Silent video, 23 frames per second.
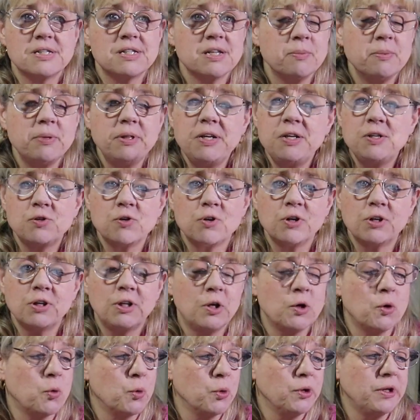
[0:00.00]
some of these are going to
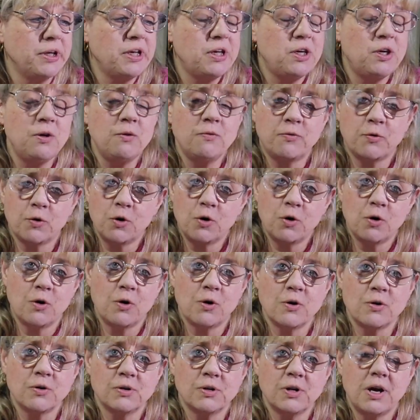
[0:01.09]
look really cute for
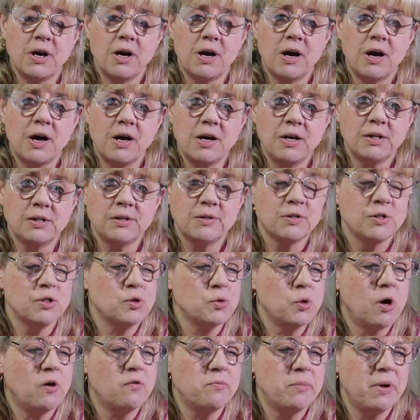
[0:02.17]
her
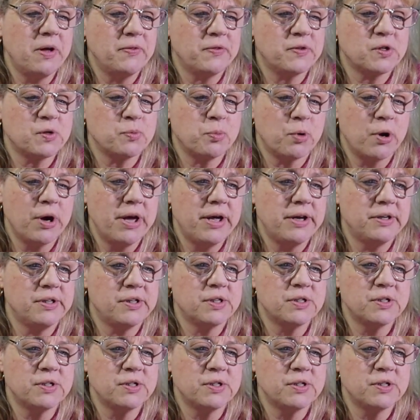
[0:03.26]
12-month spread.